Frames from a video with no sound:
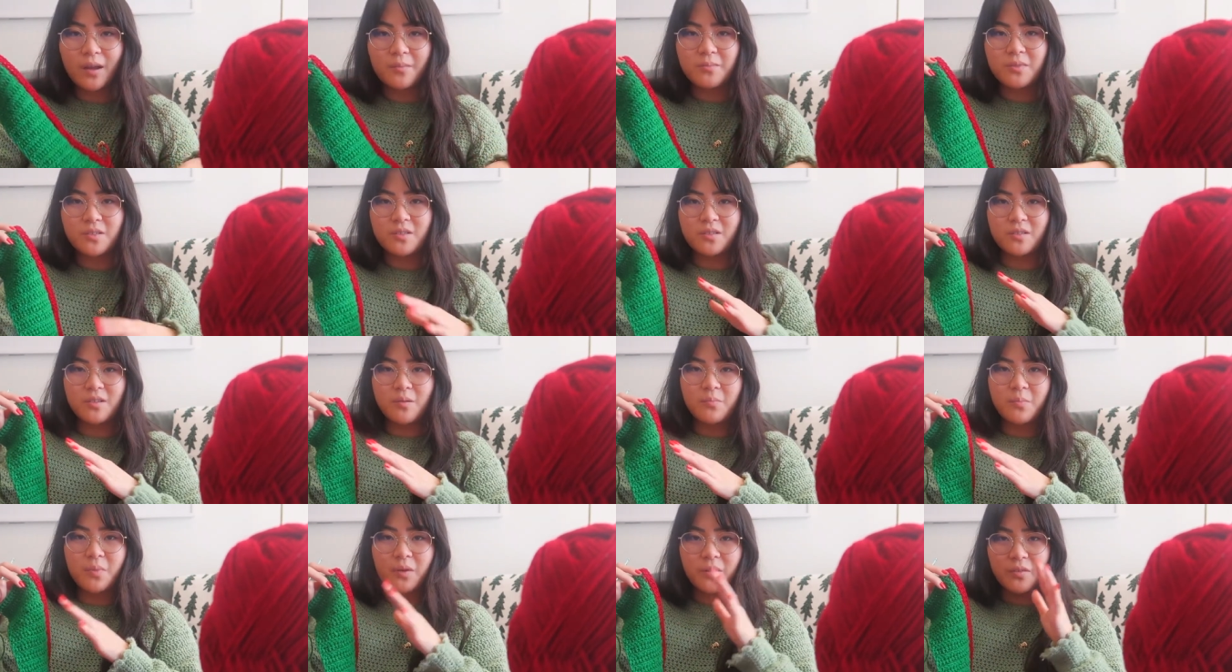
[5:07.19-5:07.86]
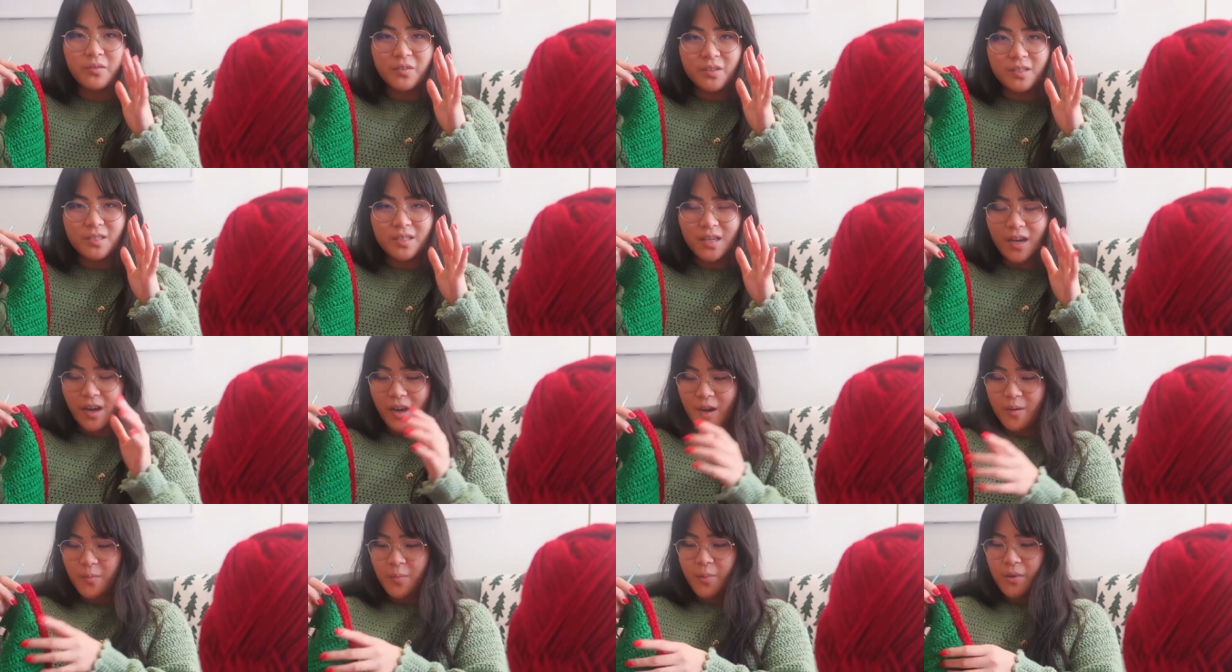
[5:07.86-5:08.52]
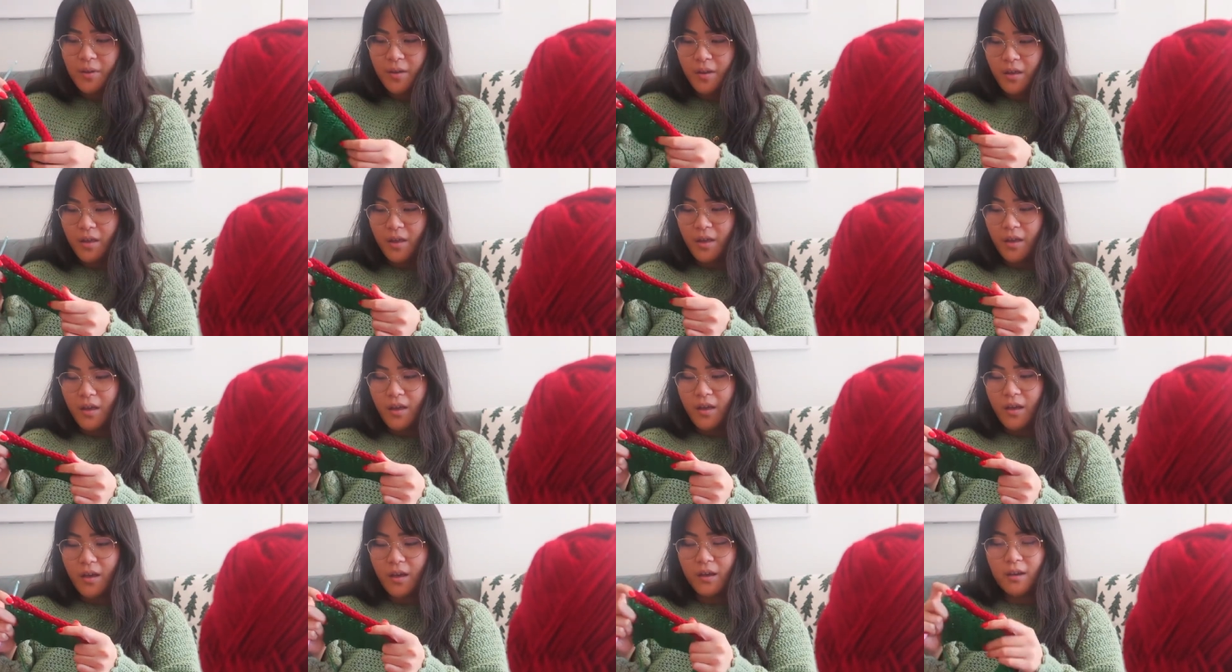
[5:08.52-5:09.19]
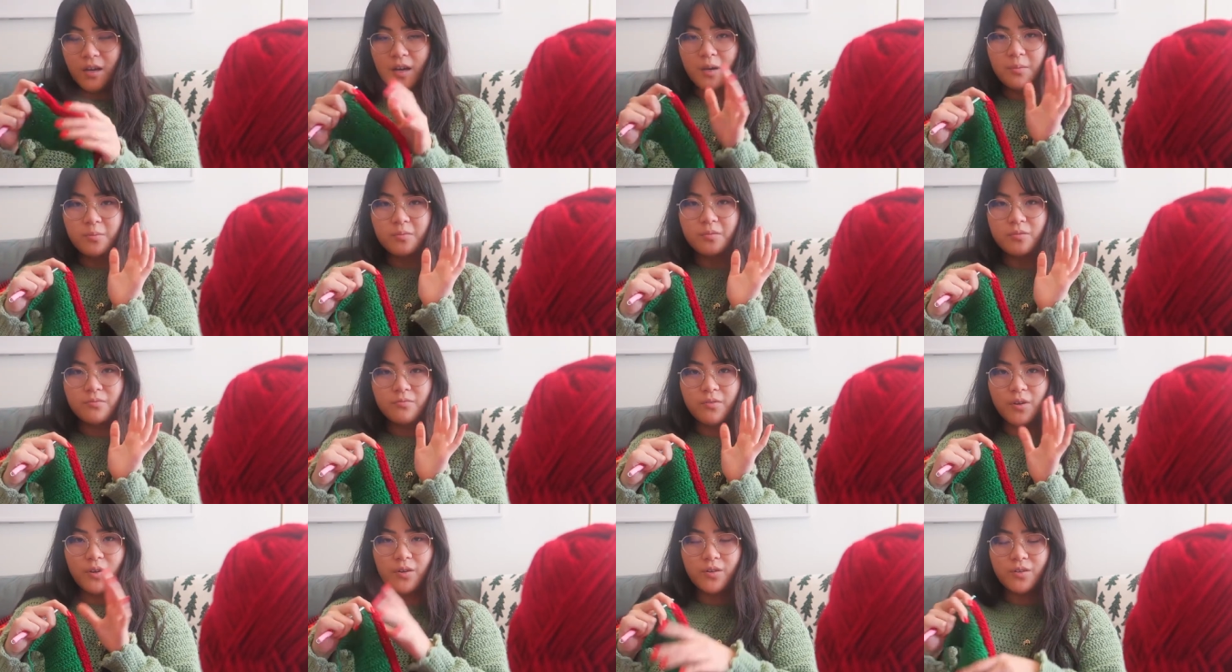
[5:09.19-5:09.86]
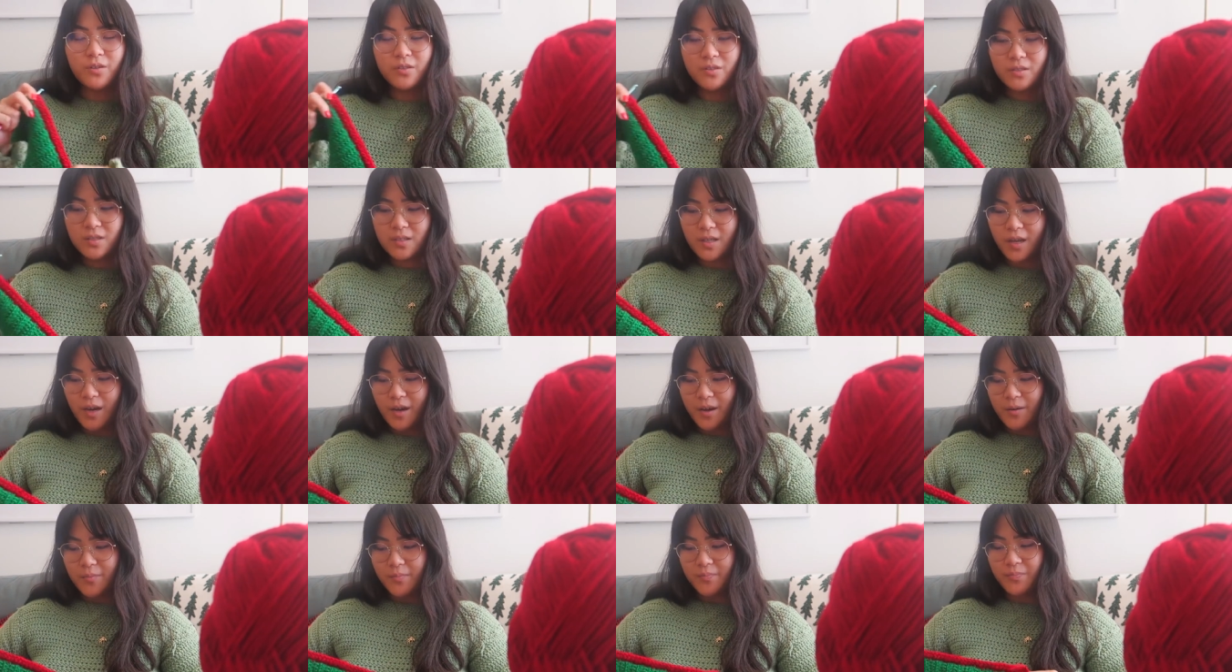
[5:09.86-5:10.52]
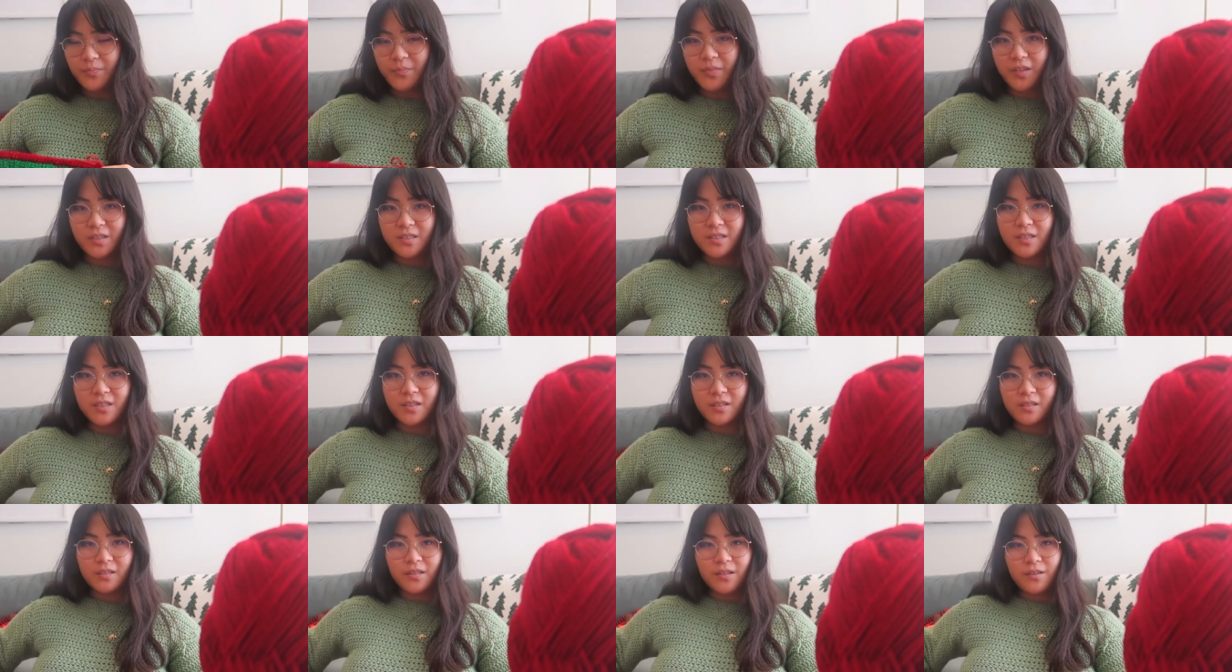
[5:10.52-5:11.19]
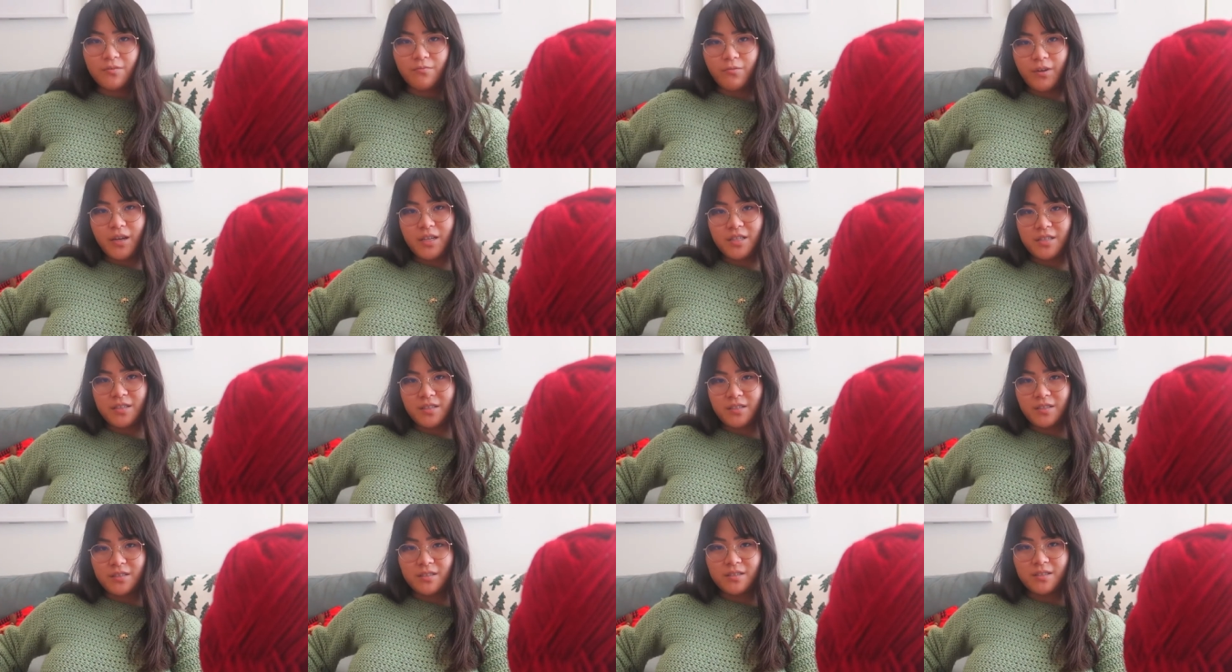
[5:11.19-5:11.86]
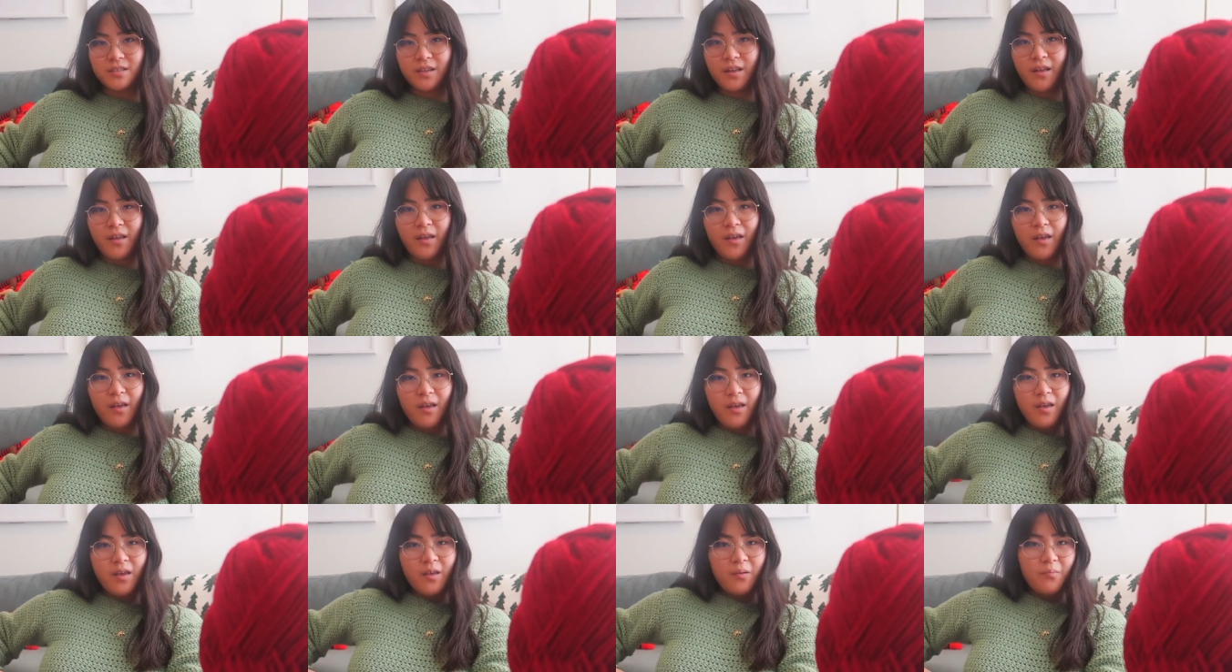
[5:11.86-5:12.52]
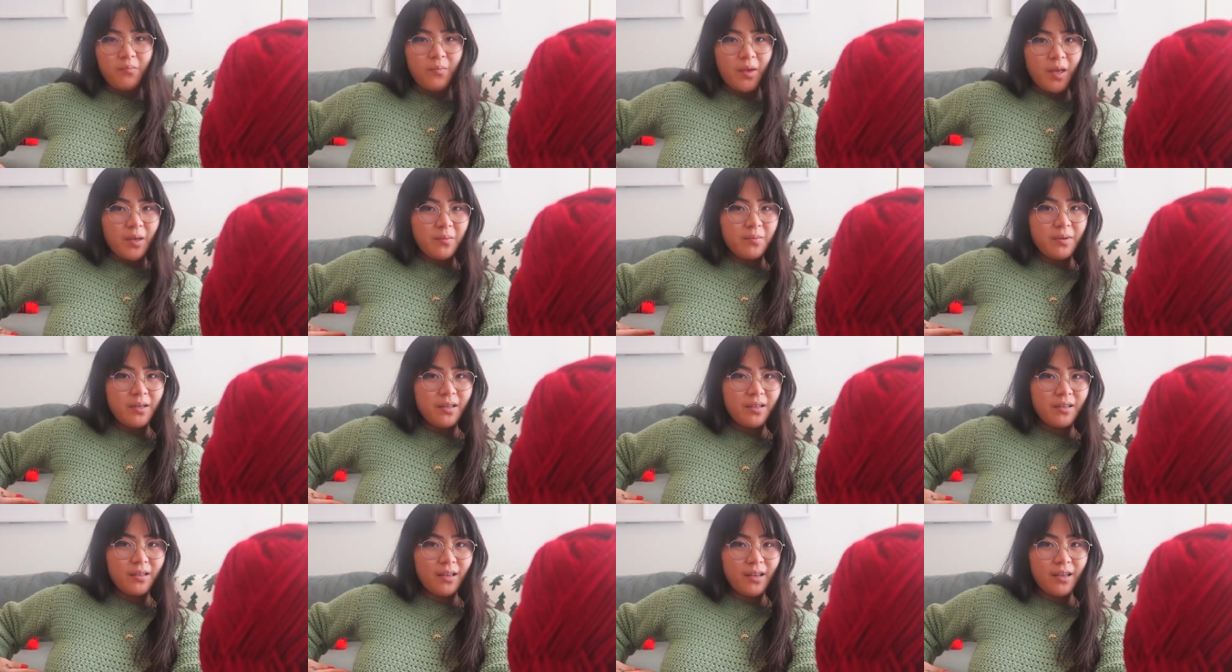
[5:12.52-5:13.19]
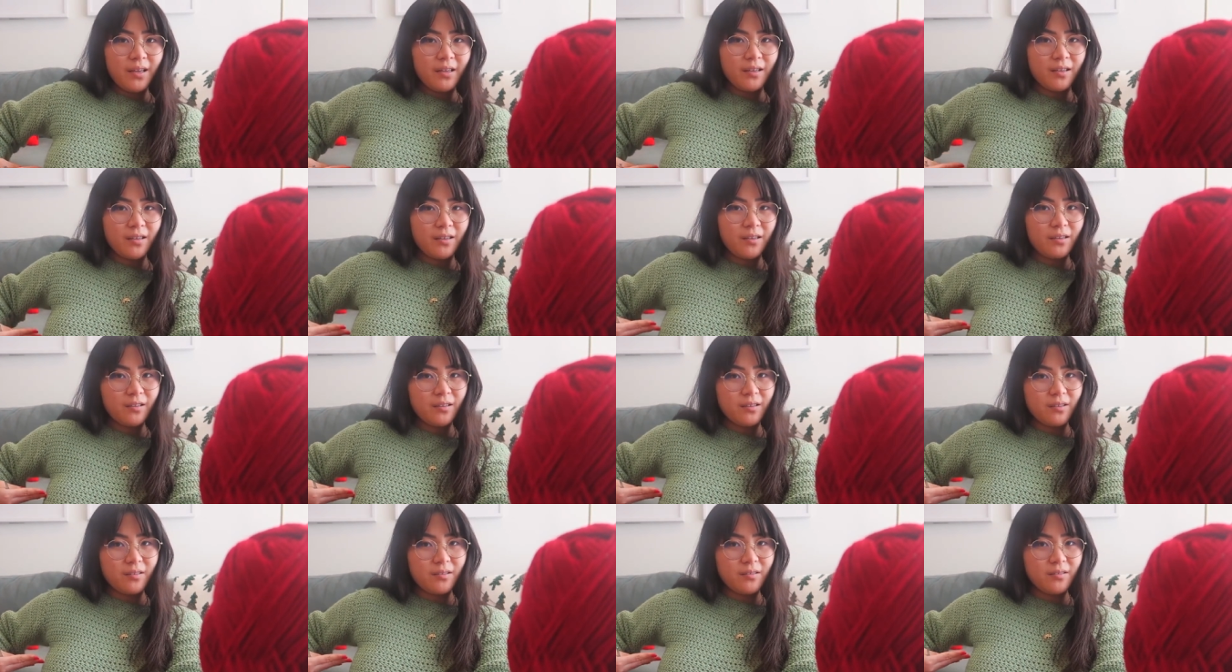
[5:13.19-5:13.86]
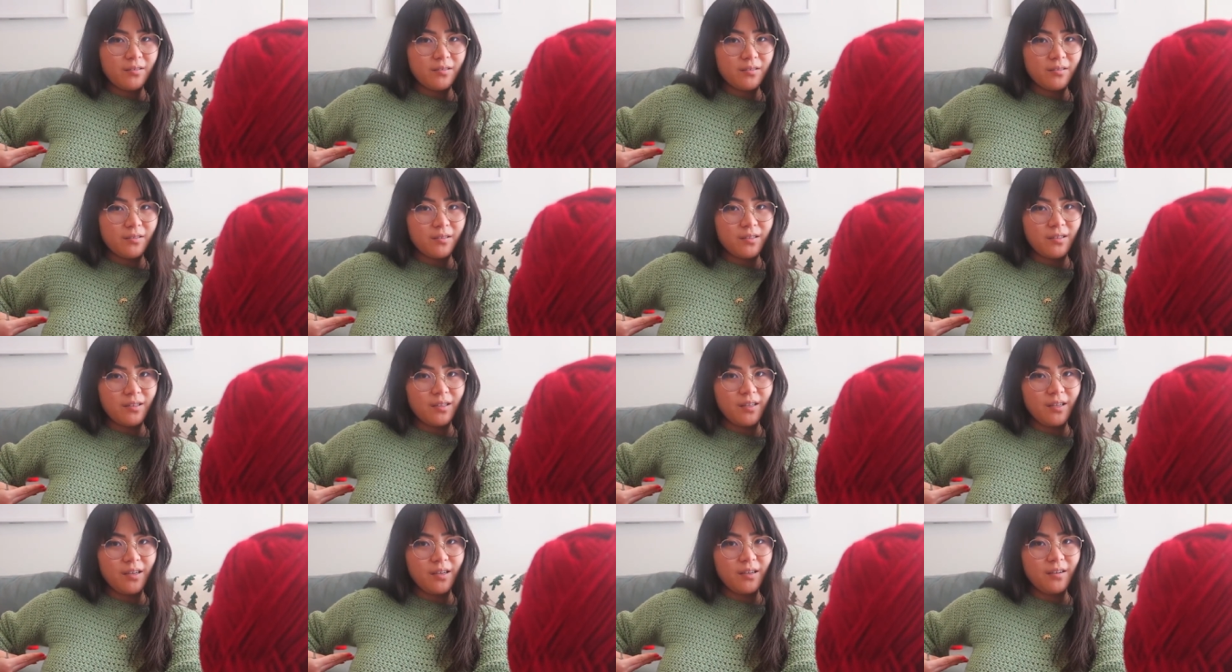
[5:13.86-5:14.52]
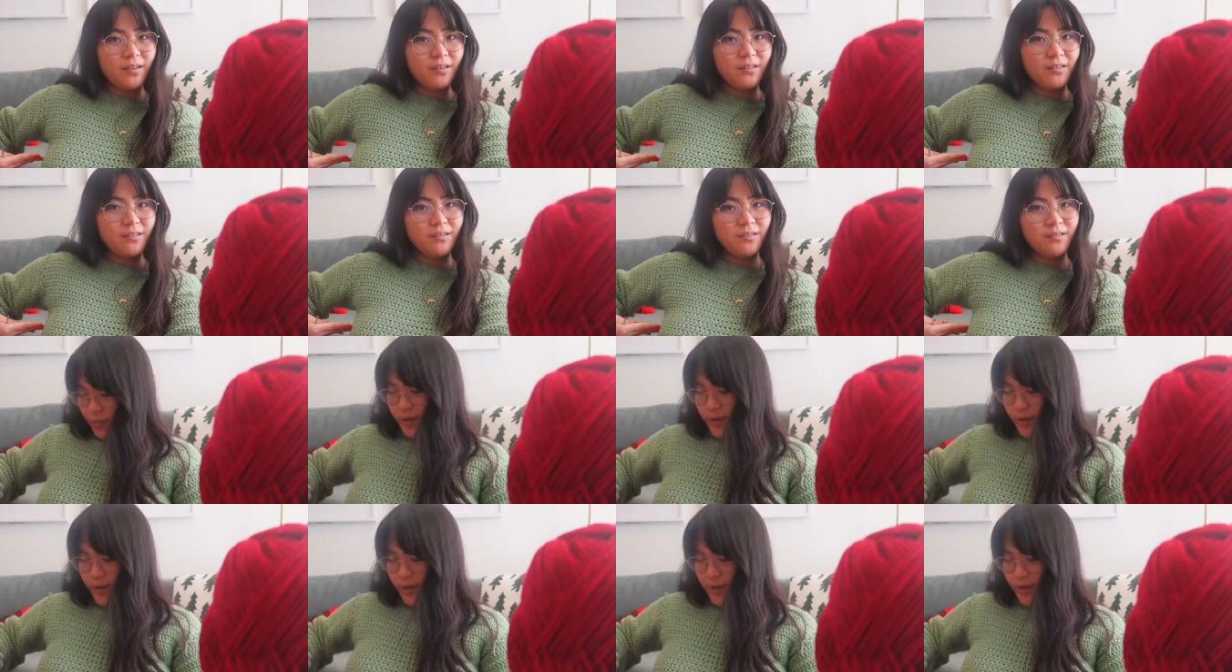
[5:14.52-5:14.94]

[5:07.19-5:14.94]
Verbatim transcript: I'm just gonna build this up a couple of rows um, until it reaches maybe like here.